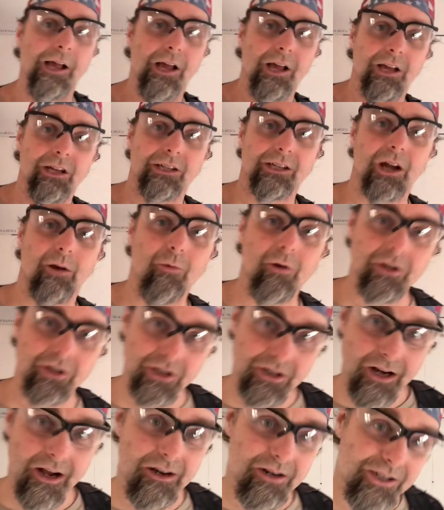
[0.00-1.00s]
So I want
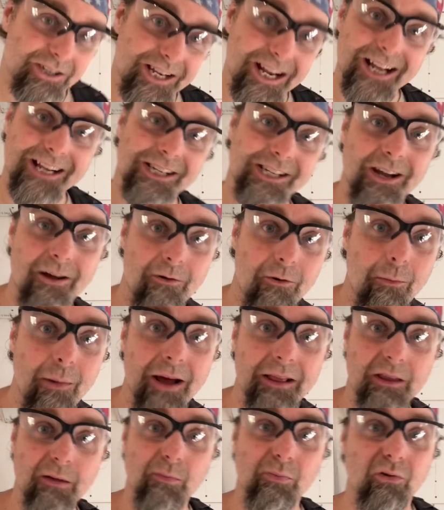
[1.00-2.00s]
you to understand something
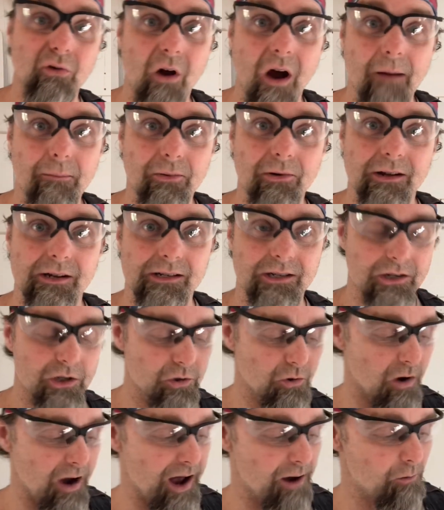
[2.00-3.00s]
about the properties of
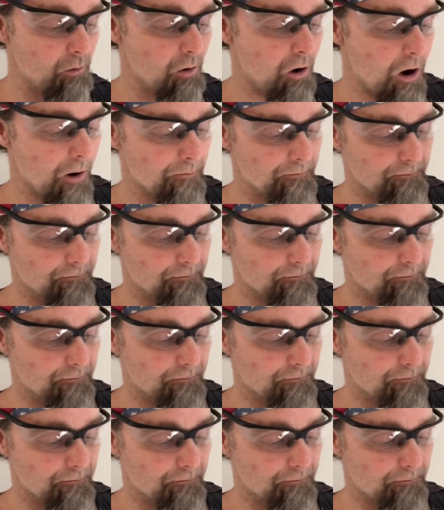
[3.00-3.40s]
drywall.